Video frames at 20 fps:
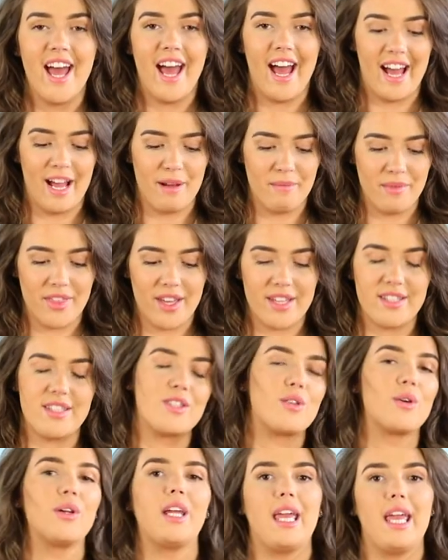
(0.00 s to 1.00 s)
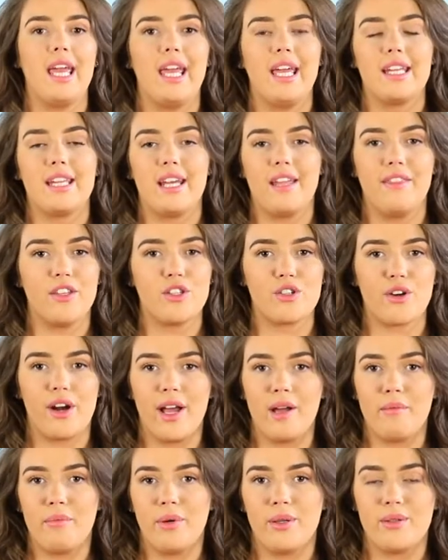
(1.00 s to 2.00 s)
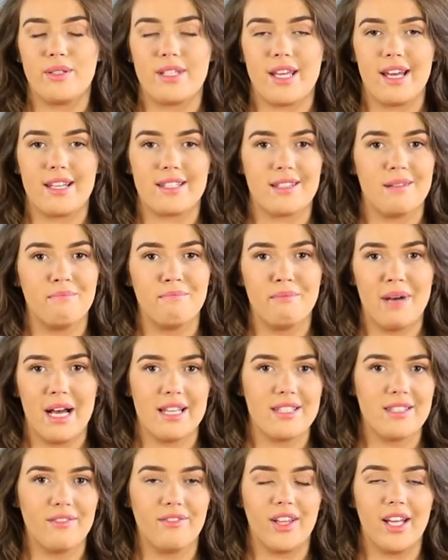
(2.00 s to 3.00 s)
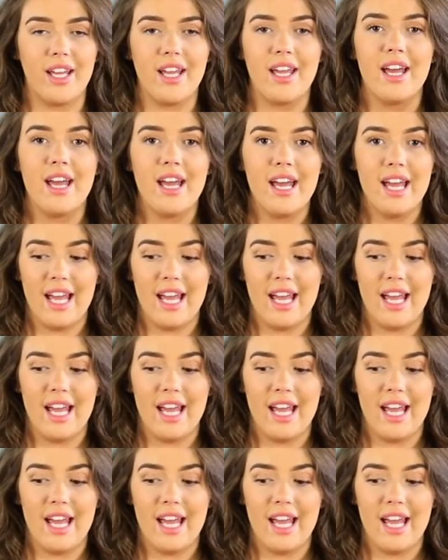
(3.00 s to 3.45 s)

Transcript: Um, this is going to aid in the drying process massively.